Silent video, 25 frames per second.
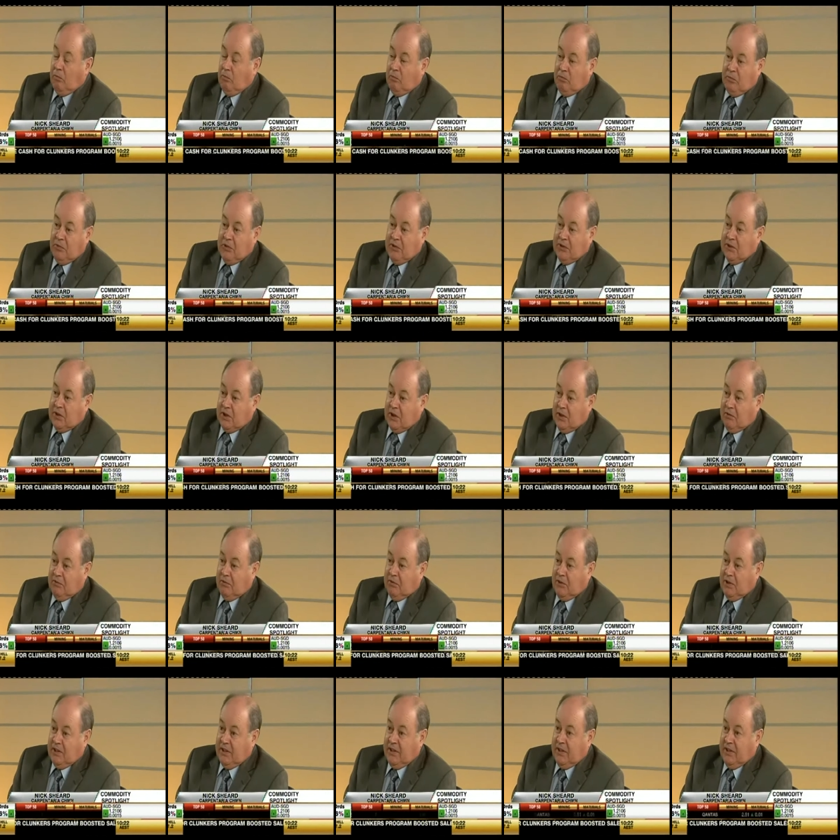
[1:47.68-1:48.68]

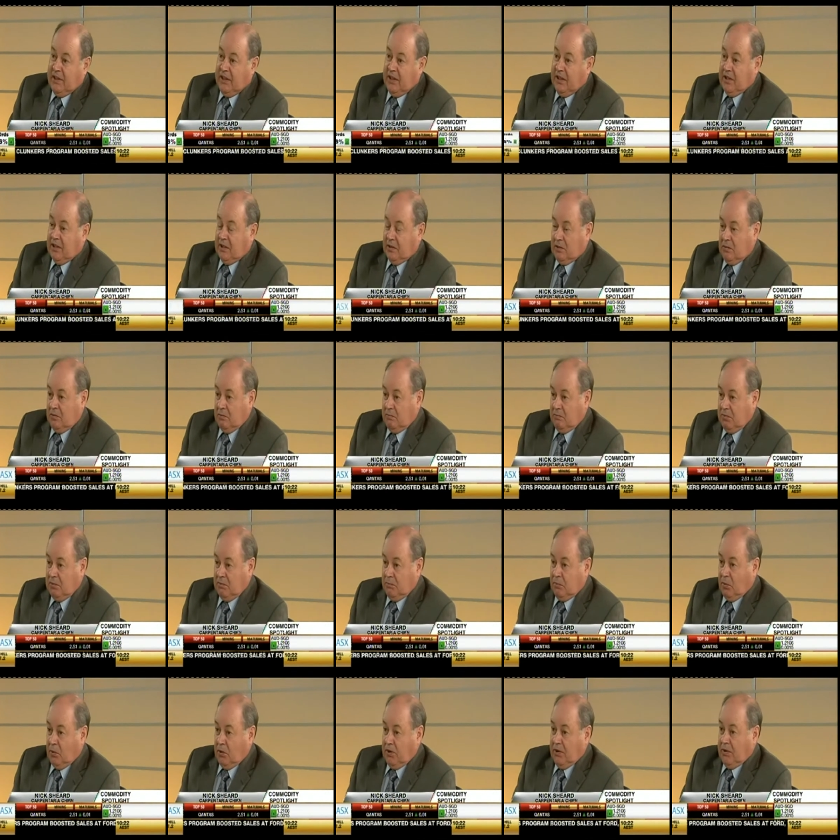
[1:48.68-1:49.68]
discovery there that could be
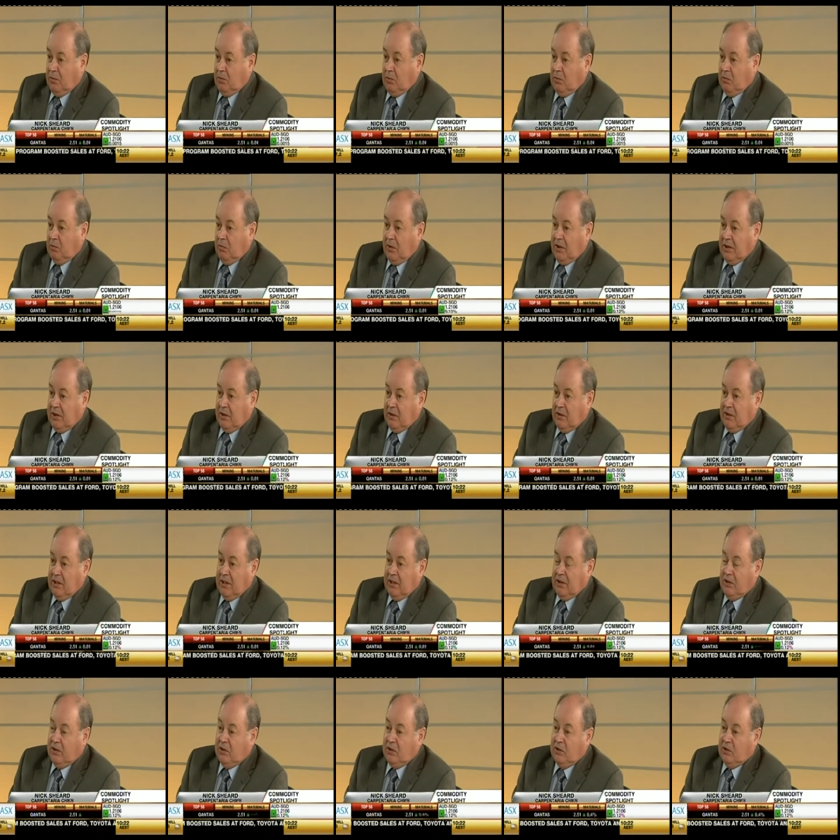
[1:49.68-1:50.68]
brought into a mine could
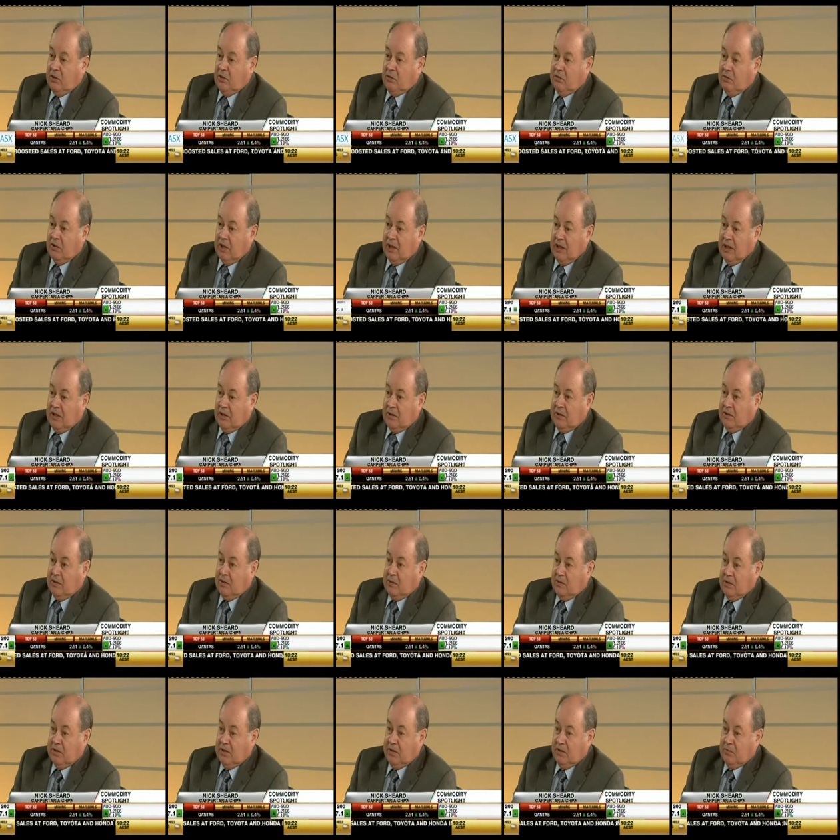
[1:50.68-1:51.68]
add huge value to the
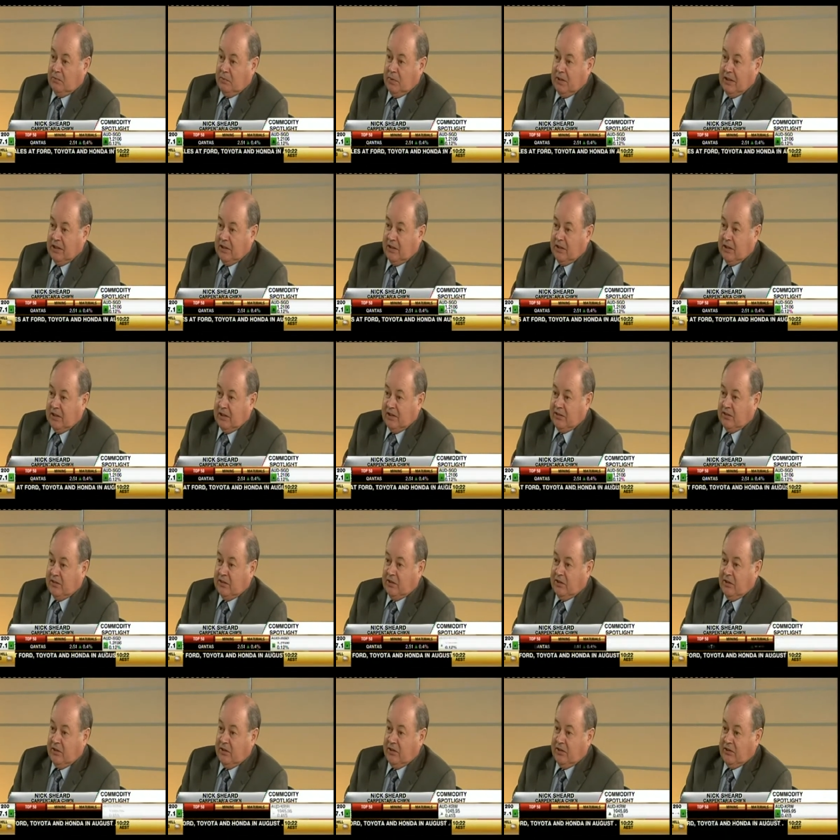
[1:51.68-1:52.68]
western part of
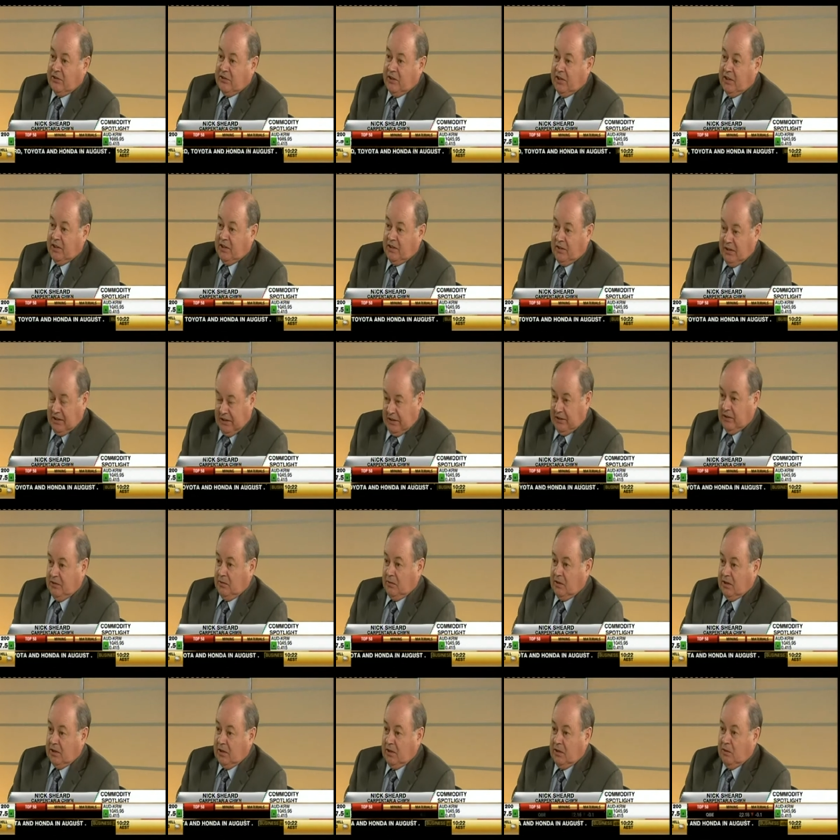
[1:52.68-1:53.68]
the state and to
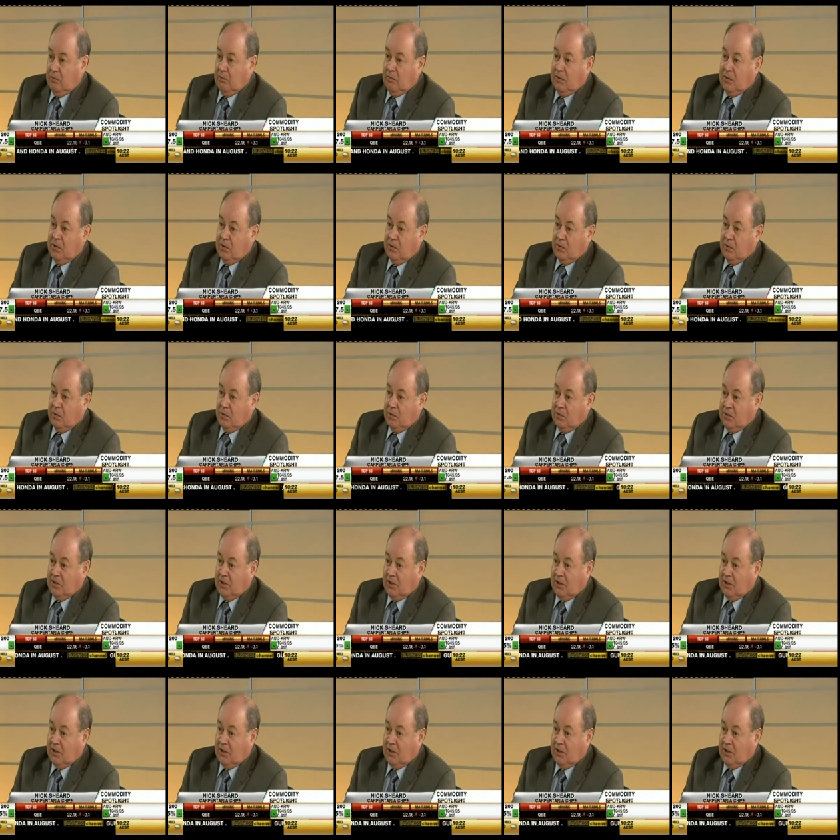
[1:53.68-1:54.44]
our company, of course.